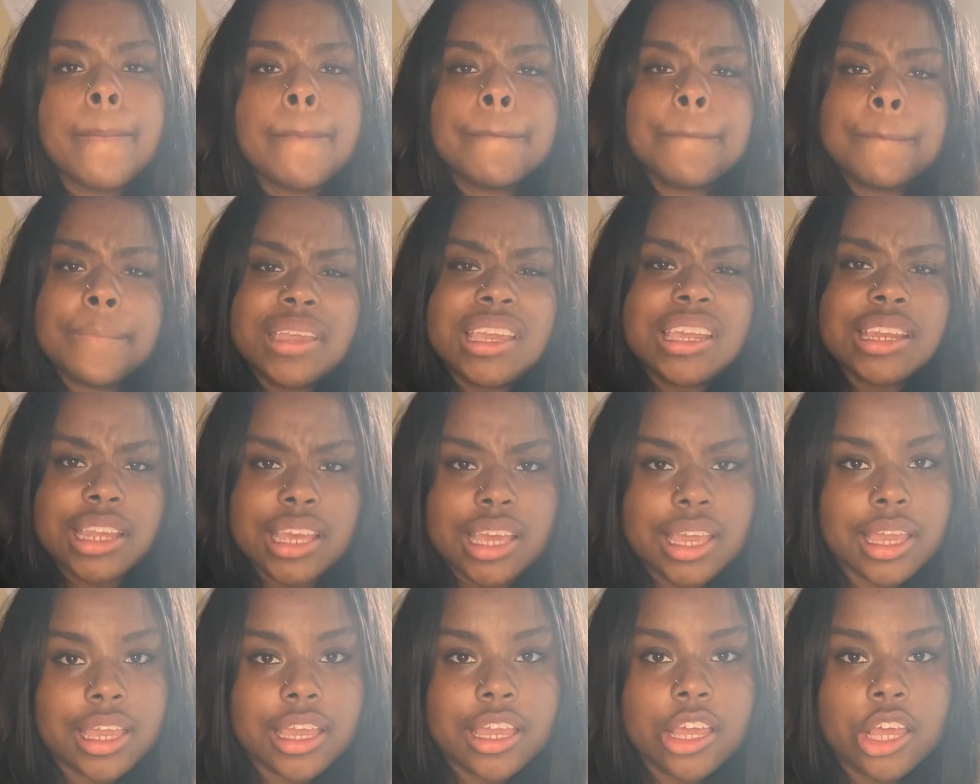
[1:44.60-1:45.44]

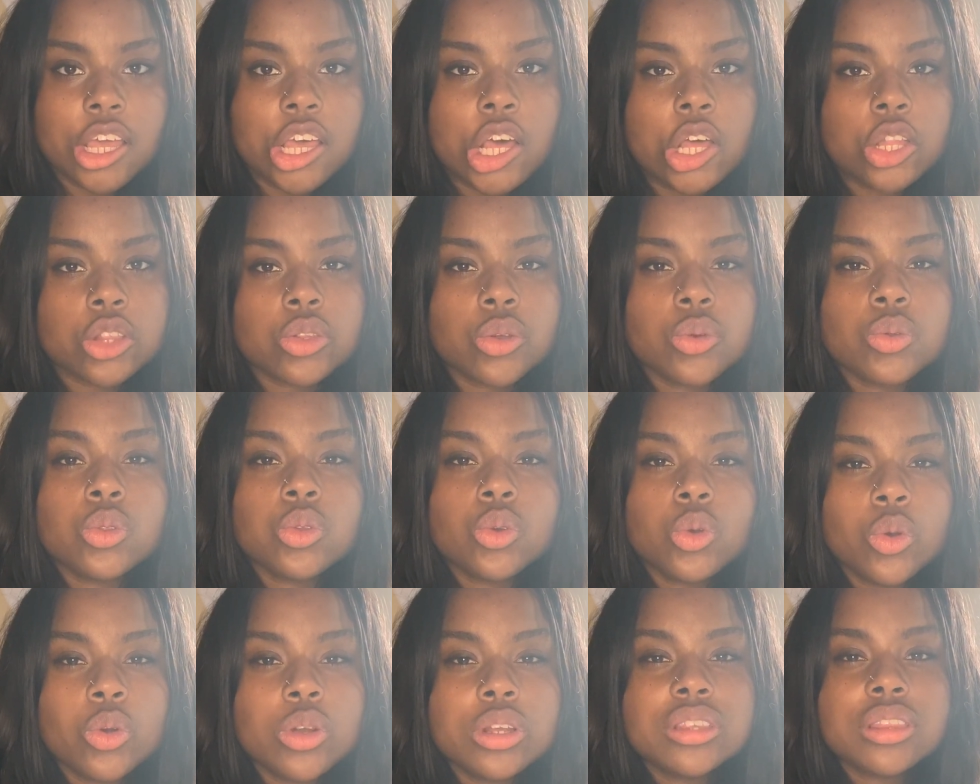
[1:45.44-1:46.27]
Meaning, the
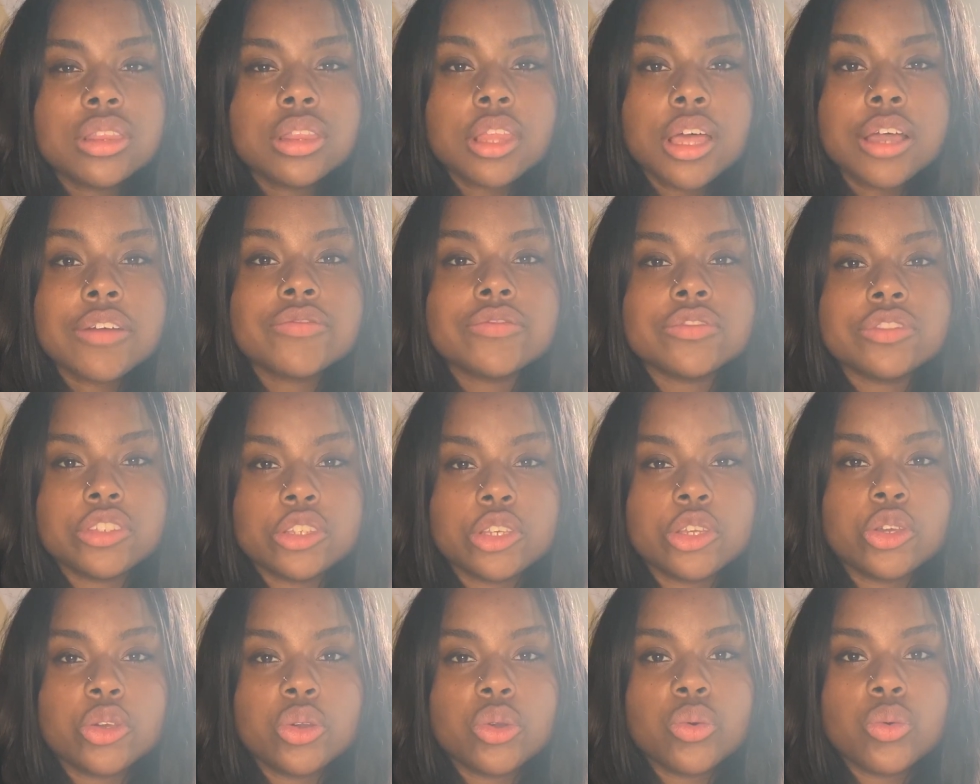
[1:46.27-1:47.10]
Lord loves
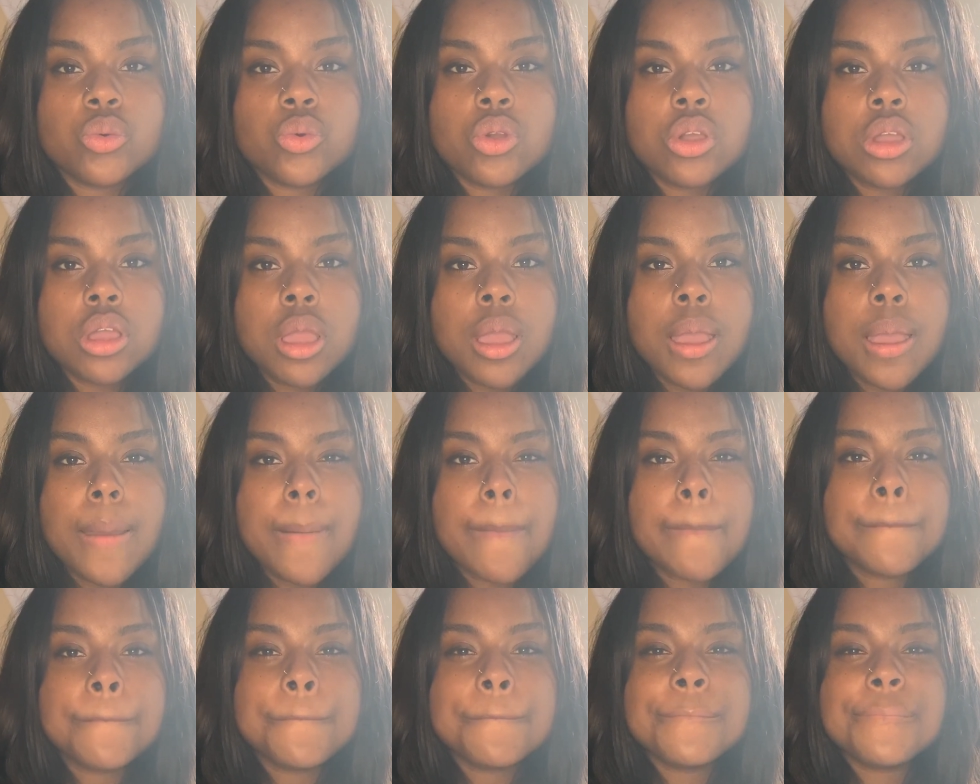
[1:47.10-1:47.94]
you
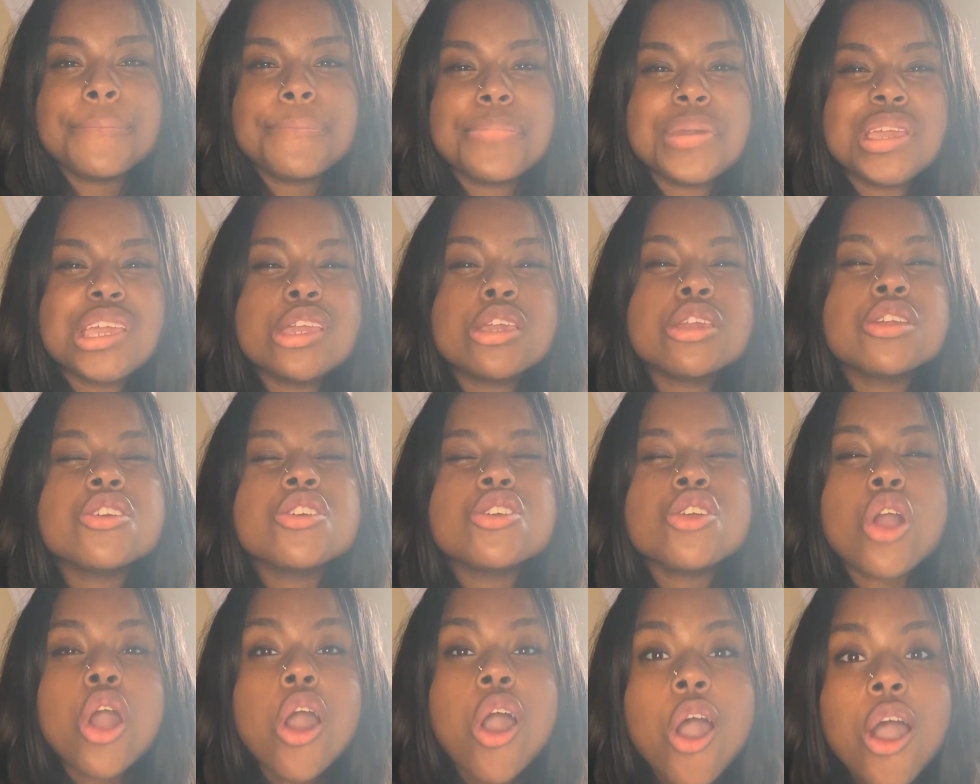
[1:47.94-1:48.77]

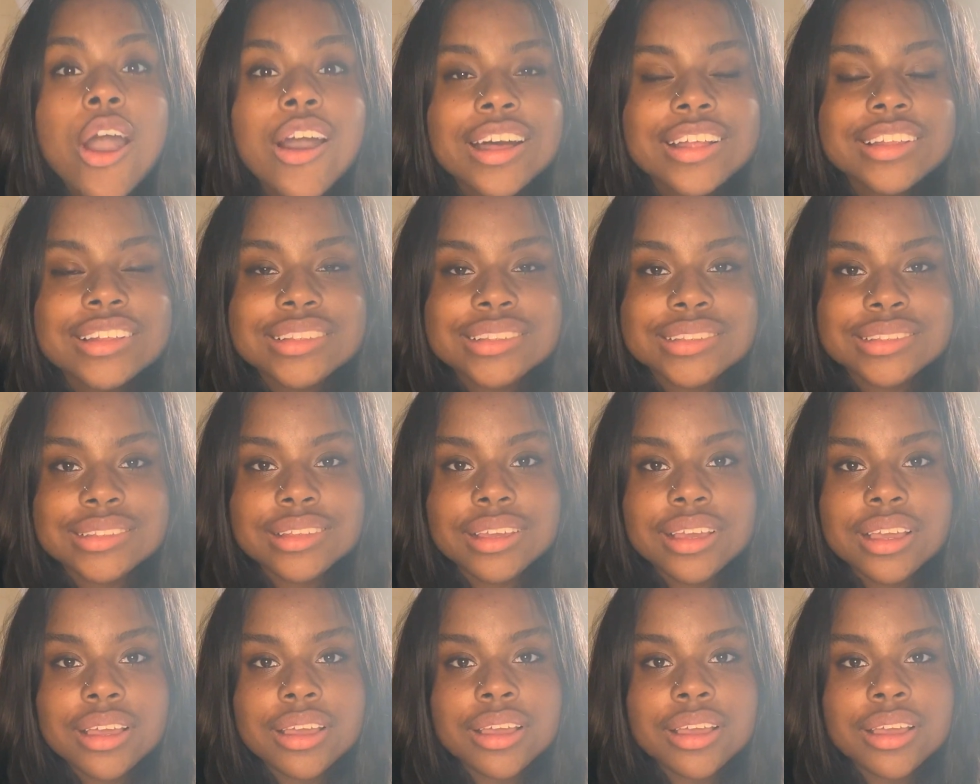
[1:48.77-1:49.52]
beyond